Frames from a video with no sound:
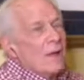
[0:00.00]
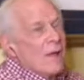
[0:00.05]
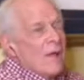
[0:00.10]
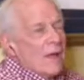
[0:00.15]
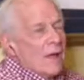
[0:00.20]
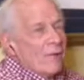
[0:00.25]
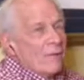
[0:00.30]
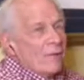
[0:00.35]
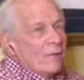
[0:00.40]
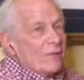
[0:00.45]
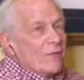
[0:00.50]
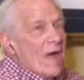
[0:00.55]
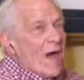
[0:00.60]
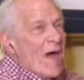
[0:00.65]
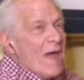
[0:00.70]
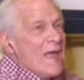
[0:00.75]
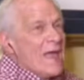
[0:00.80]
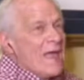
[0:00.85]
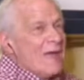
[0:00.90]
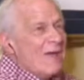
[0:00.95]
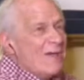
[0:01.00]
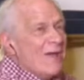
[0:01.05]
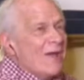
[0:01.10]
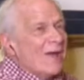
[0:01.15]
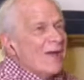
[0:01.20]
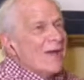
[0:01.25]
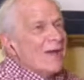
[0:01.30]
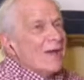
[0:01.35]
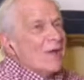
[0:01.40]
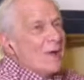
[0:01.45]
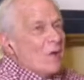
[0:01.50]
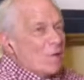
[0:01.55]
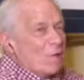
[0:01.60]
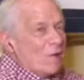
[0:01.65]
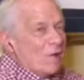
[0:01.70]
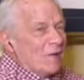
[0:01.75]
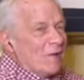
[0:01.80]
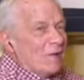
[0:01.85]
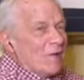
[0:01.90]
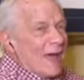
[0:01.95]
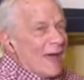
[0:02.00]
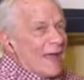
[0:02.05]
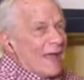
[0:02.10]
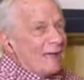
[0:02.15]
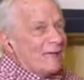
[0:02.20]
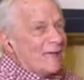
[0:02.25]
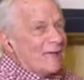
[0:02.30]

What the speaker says: and the lion will lie